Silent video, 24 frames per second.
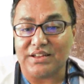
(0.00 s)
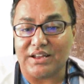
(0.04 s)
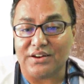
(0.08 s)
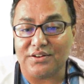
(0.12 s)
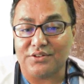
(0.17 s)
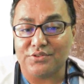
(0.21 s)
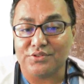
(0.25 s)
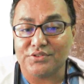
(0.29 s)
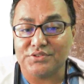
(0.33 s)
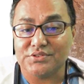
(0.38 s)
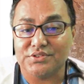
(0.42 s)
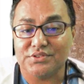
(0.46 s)

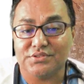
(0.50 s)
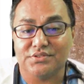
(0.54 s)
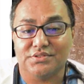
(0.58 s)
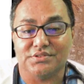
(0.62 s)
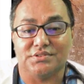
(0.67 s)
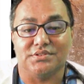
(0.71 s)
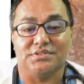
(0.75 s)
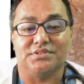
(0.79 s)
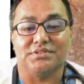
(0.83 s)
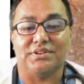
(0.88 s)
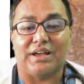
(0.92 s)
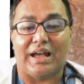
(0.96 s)

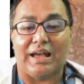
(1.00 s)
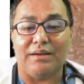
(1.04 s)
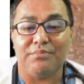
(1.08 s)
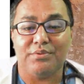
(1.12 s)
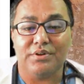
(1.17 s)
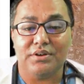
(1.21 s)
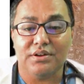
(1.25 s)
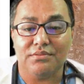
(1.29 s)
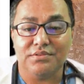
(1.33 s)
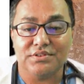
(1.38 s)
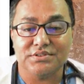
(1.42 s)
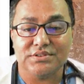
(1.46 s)
thyrotoxicosis,
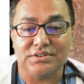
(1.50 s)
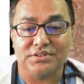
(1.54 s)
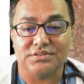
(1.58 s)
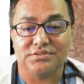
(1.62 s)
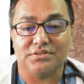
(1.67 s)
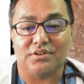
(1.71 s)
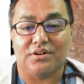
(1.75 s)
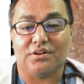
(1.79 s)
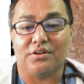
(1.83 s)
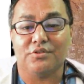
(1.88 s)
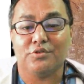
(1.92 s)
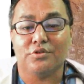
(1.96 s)
hyperemesis,
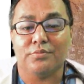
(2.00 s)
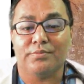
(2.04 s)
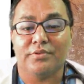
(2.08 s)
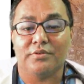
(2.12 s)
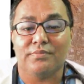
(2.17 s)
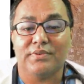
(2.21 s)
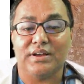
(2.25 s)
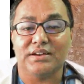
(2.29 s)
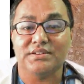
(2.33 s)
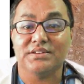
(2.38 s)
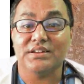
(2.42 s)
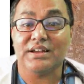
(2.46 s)
or
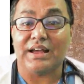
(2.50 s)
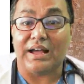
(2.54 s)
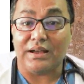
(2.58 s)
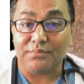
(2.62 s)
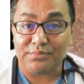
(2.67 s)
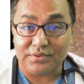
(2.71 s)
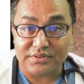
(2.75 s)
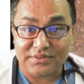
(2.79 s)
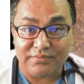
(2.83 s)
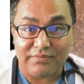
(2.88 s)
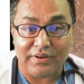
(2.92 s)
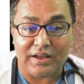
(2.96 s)
trophoblastic
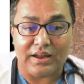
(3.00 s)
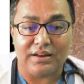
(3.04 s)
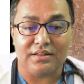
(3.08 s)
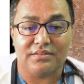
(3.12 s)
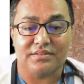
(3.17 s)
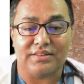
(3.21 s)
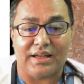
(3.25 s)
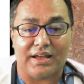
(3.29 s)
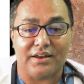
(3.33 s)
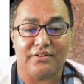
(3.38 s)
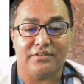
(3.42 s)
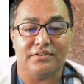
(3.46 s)

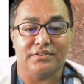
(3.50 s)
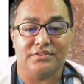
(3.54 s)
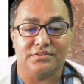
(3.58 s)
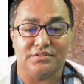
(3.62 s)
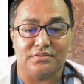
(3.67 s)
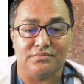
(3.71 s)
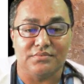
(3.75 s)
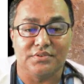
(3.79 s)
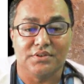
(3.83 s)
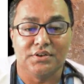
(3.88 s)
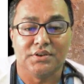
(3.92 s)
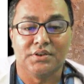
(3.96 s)

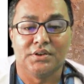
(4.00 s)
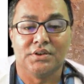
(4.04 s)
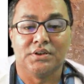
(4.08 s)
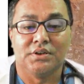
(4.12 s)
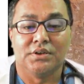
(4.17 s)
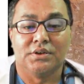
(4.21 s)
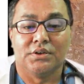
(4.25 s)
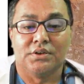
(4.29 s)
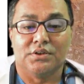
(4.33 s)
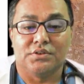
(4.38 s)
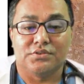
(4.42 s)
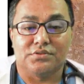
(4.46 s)
hypothyroidism.
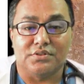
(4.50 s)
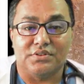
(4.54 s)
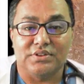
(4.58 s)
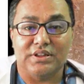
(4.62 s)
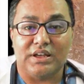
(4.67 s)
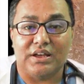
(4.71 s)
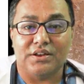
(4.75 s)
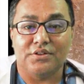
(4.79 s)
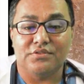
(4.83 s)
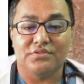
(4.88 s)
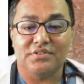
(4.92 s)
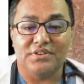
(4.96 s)
So they
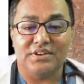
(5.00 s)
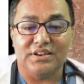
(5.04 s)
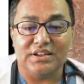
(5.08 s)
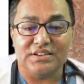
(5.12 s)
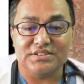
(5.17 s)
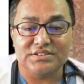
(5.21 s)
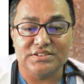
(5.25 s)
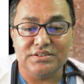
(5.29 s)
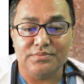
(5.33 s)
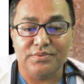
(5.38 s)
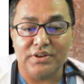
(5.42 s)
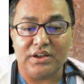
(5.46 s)
are usually
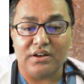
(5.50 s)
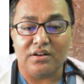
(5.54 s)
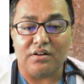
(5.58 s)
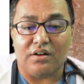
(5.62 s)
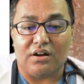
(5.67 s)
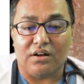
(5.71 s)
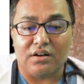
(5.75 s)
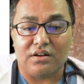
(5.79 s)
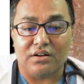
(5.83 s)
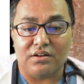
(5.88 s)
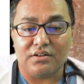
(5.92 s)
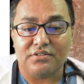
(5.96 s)
less severe and
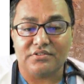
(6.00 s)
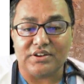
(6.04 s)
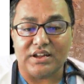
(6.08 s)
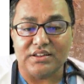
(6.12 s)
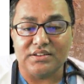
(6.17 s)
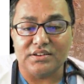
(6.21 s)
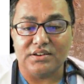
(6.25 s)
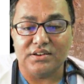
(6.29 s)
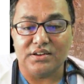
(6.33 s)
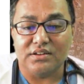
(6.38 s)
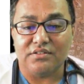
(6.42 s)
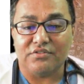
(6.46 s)
occur
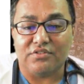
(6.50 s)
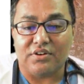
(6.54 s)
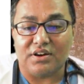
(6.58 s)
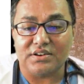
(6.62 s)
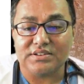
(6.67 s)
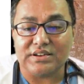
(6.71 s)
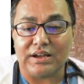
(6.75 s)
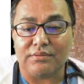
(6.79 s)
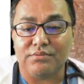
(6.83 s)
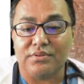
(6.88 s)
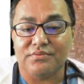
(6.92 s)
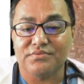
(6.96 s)
transiently in the
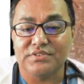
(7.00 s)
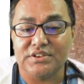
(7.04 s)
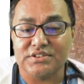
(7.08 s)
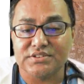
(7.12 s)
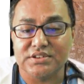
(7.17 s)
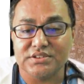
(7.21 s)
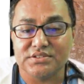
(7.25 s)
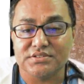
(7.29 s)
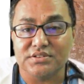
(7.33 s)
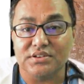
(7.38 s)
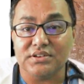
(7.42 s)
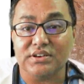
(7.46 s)
first half of
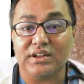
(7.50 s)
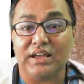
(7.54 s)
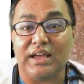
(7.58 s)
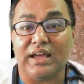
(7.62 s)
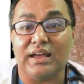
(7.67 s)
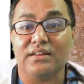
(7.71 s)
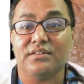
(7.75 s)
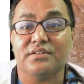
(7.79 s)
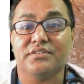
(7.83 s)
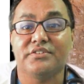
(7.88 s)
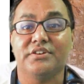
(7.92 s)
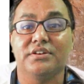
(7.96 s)
gestation,
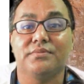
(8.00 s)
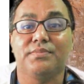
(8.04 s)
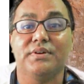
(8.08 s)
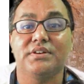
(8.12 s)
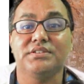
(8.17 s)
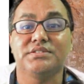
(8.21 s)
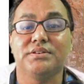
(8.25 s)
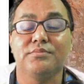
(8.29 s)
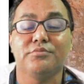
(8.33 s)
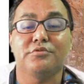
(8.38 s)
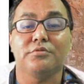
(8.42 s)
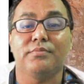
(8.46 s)
and the treatment
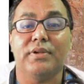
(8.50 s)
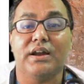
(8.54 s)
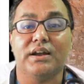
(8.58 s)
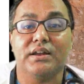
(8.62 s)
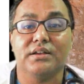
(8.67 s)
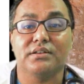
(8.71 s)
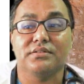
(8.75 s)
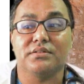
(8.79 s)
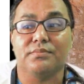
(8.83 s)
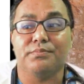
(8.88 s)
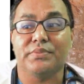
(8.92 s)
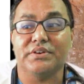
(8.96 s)
is
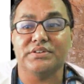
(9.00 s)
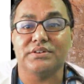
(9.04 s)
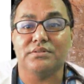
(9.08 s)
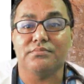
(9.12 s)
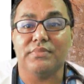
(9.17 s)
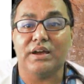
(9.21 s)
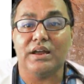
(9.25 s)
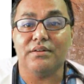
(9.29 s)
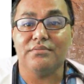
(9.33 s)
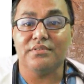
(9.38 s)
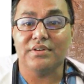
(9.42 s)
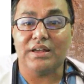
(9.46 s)
symptomatic. The patient
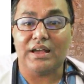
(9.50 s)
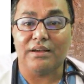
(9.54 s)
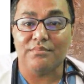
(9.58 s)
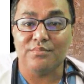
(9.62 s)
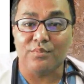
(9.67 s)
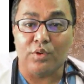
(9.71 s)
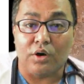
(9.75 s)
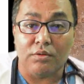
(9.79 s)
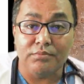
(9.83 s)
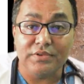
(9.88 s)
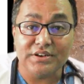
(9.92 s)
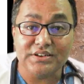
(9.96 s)
might be having
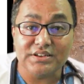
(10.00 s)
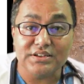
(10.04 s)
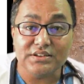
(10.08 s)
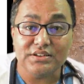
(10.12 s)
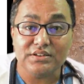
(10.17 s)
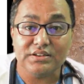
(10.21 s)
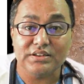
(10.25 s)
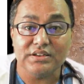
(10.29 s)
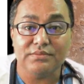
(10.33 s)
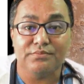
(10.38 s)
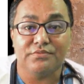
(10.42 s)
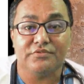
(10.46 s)

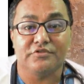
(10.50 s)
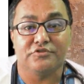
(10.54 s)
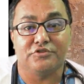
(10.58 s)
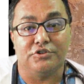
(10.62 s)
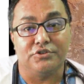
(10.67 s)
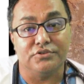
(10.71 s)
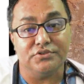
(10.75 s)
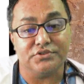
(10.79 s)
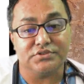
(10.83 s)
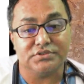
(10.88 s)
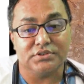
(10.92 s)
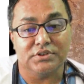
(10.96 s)
vomiting, give
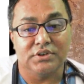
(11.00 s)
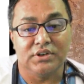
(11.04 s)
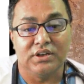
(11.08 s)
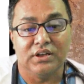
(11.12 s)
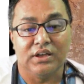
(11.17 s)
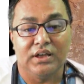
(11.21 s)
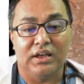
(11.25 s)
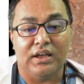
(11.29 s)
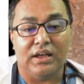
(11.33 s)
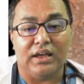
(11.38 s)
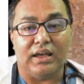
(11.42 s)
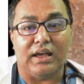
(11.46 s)
fluids,
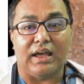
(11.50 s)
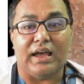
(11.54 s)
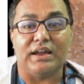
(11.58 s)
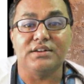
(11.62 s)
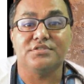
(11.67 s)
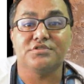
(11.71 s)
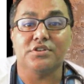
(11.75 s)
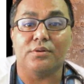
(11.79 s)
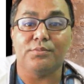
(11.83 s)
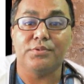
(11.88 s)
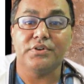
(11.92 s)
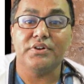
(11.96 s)
and
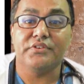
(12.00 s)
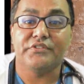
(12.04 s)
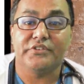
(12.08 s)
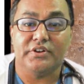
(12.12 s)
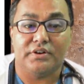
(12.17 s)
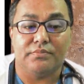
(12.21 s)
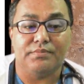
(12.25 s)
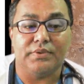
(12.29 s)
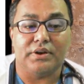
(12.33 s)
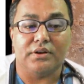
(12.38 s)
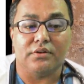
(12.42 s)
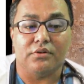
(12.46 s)
supportive
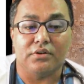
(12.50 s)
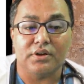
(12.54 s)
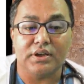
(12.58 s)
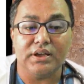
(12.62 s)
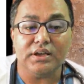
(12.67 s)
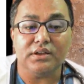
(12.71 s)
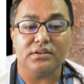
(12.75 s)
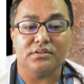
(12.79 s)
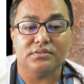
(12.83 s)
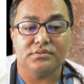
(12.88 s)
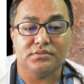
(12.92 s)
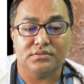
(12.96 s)
treatment.
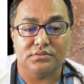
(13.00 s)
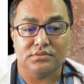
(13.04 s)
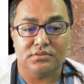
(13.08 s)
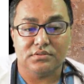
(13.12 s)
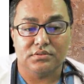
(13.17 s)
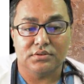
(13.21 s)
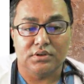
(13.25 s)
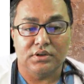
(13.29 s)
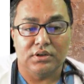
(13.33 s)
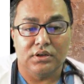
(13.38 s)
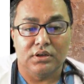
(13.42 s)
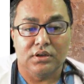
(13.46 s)
Okay.
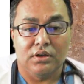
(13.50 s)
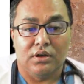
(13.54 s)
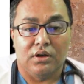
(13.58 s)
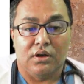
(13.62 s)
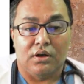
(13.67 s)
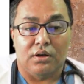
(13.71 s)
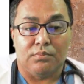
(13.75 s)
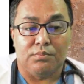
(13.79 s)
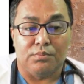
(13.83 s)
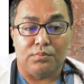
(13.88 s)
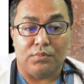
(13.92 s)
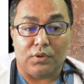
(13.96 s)

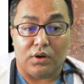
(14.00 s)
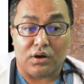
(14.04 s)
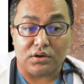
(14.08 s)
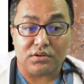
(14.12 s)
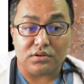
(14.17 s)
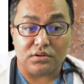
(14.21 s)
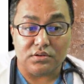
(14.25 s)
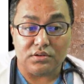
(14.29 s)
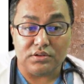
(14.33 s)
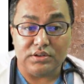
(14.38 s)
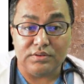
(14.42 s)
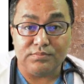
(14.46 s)

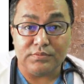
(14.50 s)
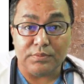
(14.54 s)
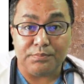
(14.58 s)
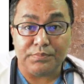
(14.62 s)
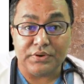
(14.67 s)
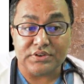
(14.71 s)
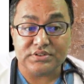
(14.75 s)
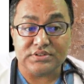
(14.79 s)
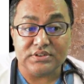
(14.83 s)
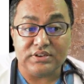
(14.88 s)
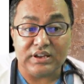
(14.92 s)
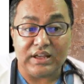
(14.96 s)
But if the
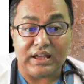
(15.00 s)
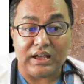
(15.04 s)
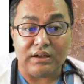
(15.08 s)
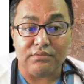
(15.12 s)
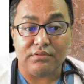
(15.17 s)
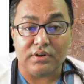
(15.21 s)
patient